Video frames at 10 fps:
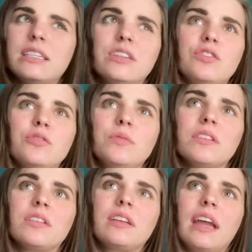the
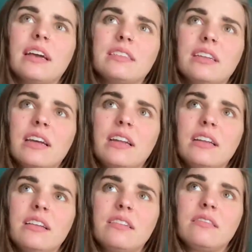tubular cast
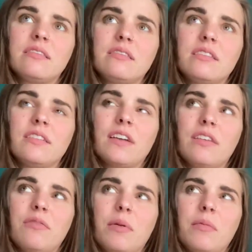on, if I
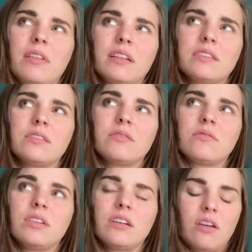remember that's
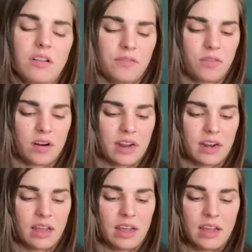what it called for, and
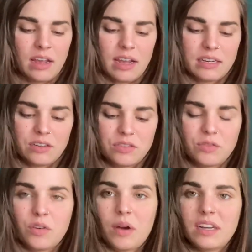I didn't do
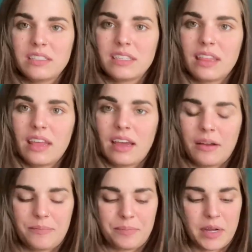it quite as thick,
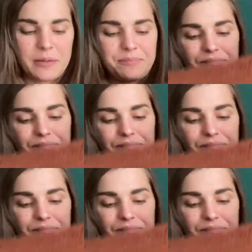but